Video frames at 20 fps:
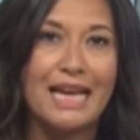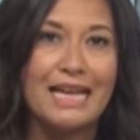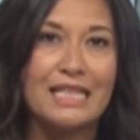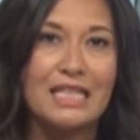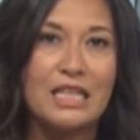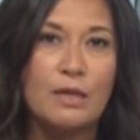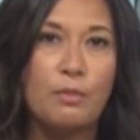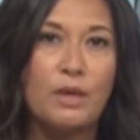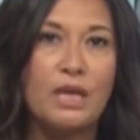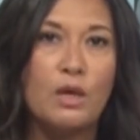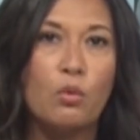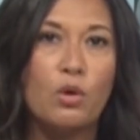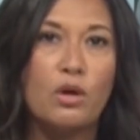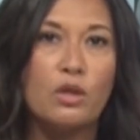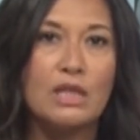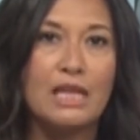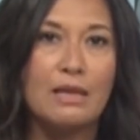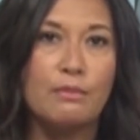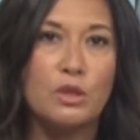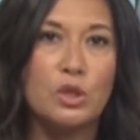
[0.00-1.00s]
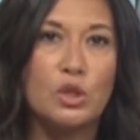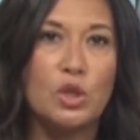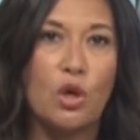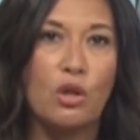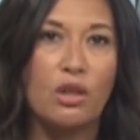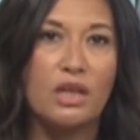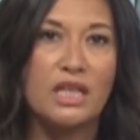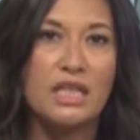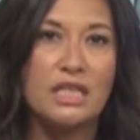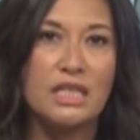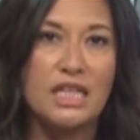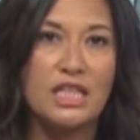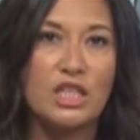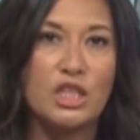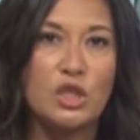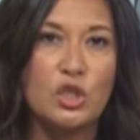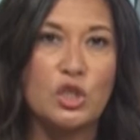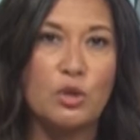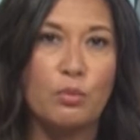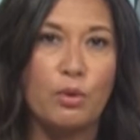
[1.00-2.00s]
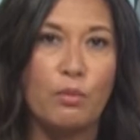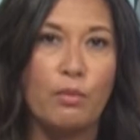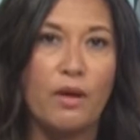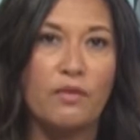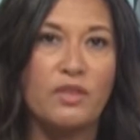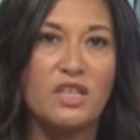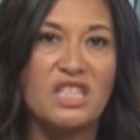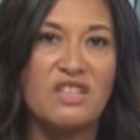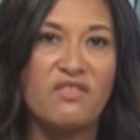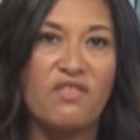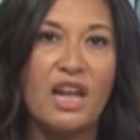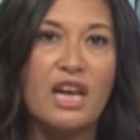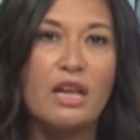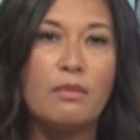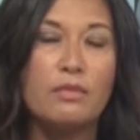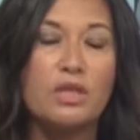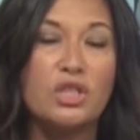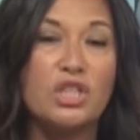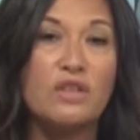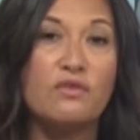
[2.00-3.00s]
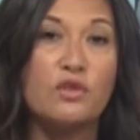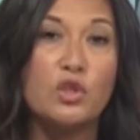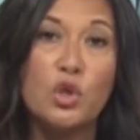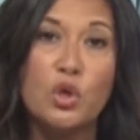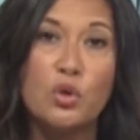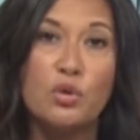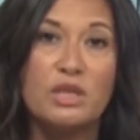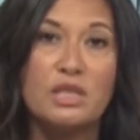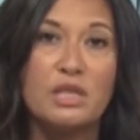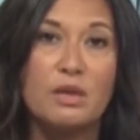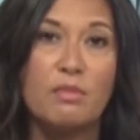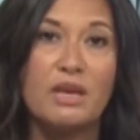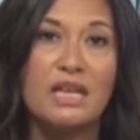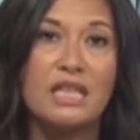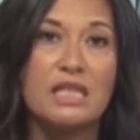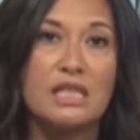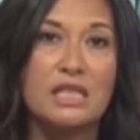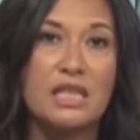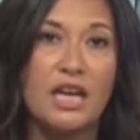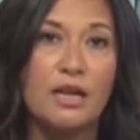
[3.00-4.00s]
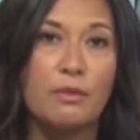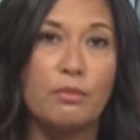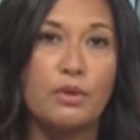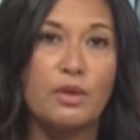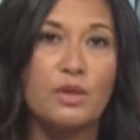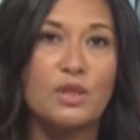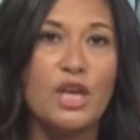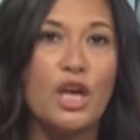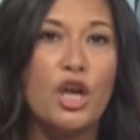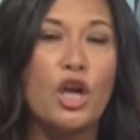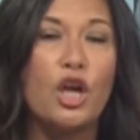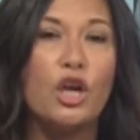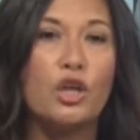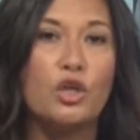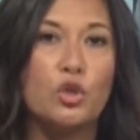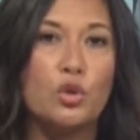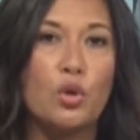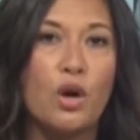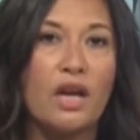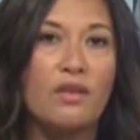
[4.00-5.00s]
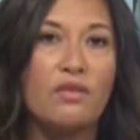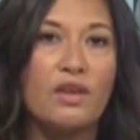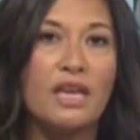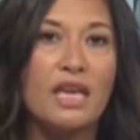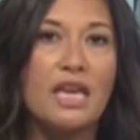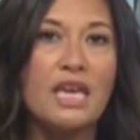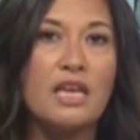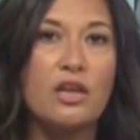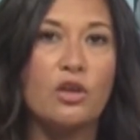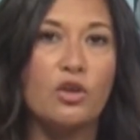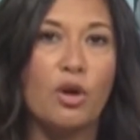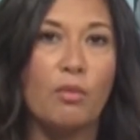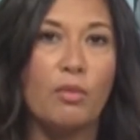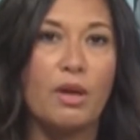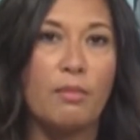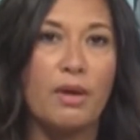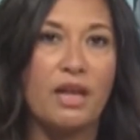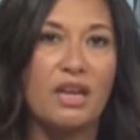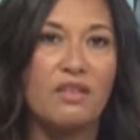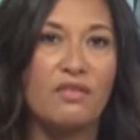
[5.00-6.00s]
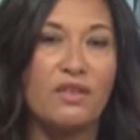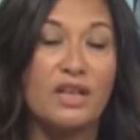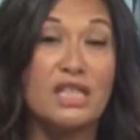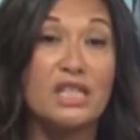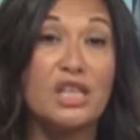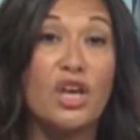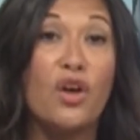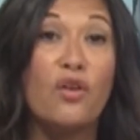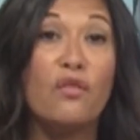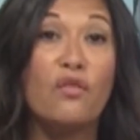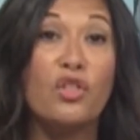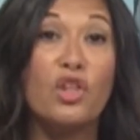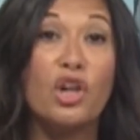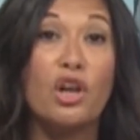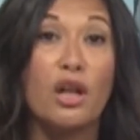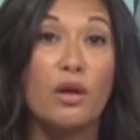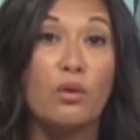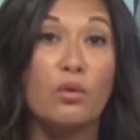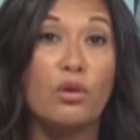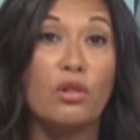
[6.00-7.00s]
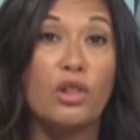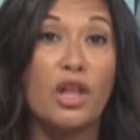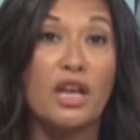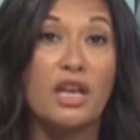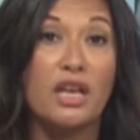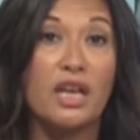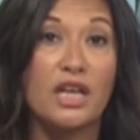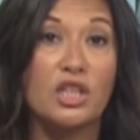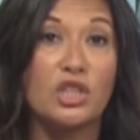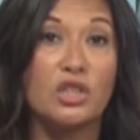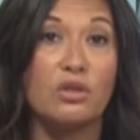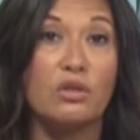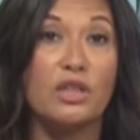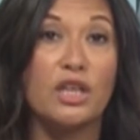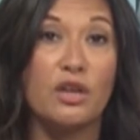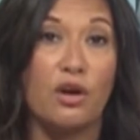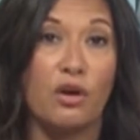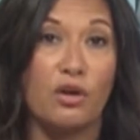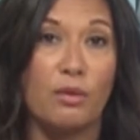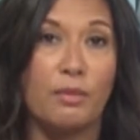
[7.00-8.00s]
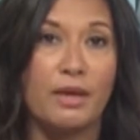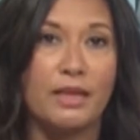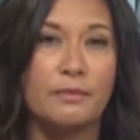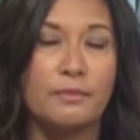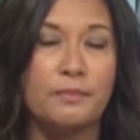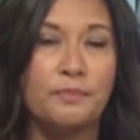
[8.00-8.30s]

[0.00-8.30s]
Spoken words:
DP World Limassol continues to promote the development of tourism in Cyprus and driving economic benefits for the local and national economy."